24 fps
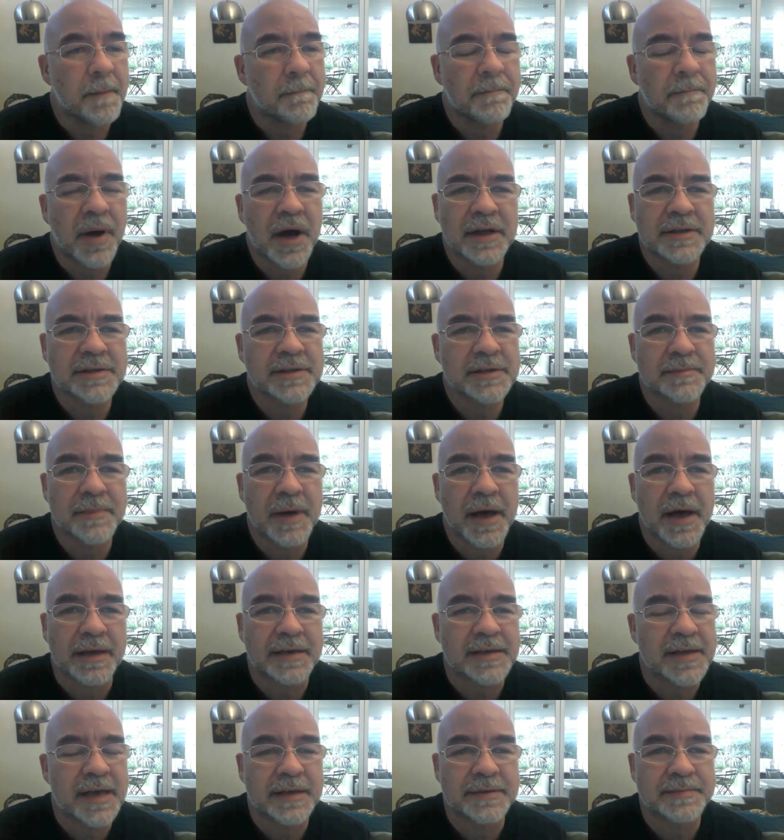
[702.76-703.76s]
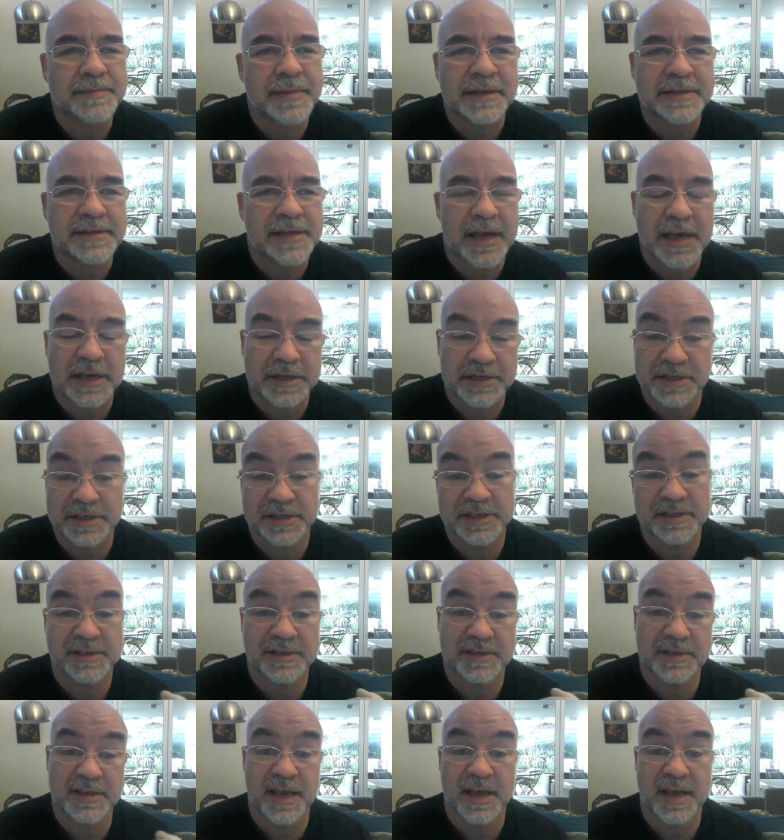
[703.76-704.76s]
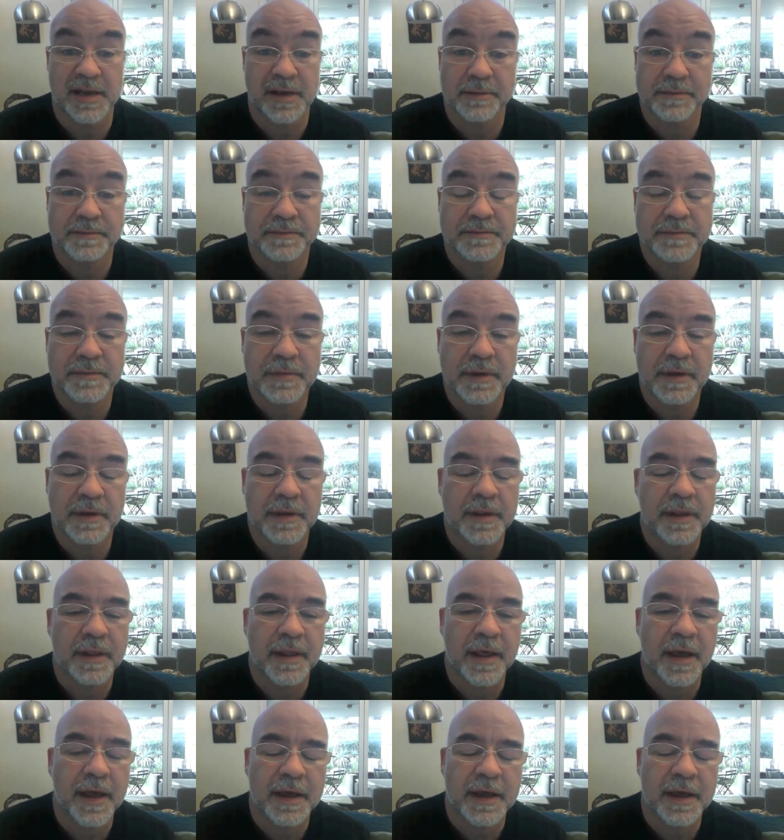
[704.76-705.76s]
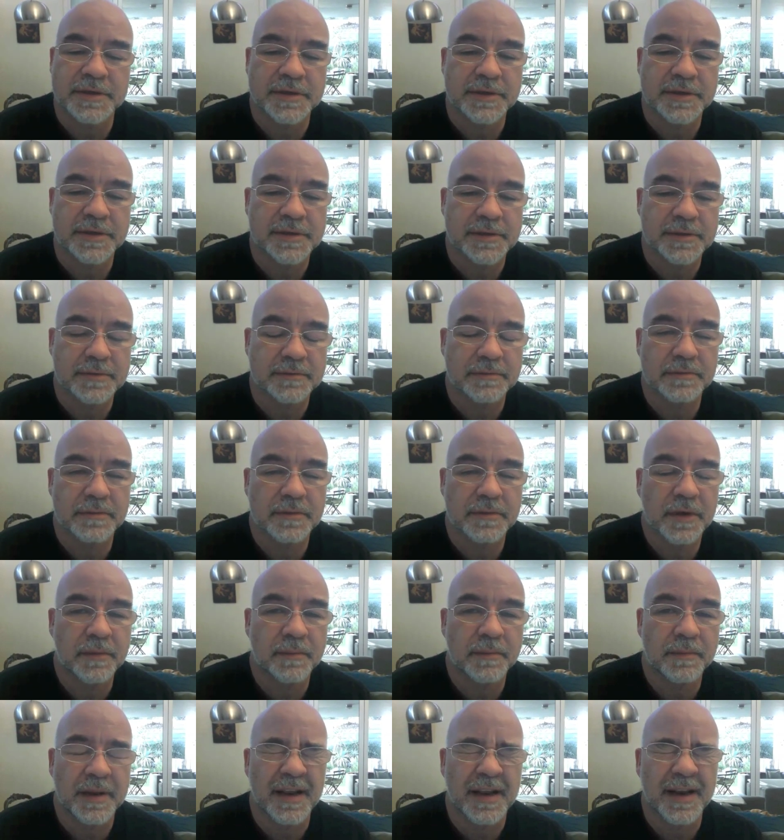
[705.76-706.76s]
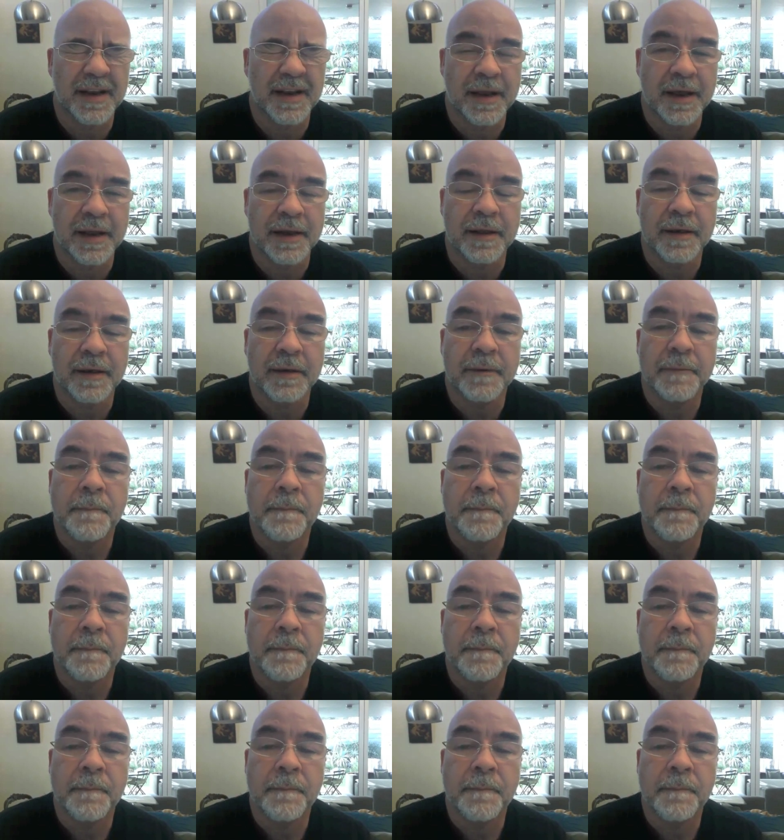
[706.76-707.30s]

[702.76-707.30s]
Parts of my taste buds are actually just dead. They're actually just completely dead.